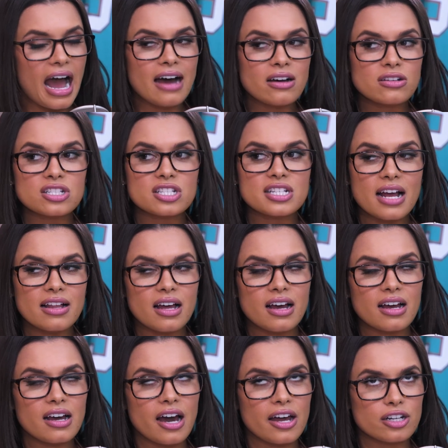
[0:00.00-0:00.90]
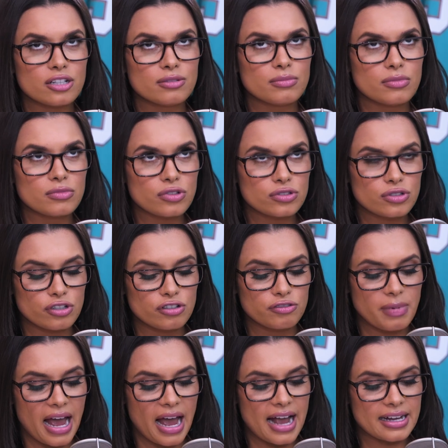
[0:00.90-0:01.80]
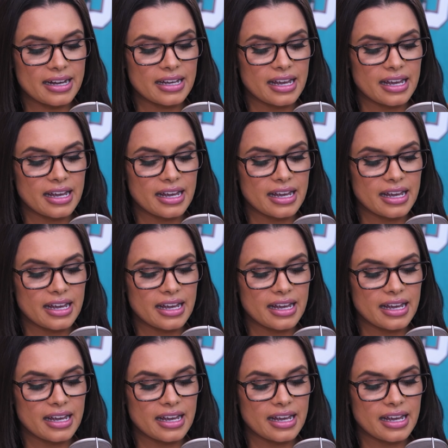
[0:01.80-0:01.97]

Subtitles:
how Stella got her groove back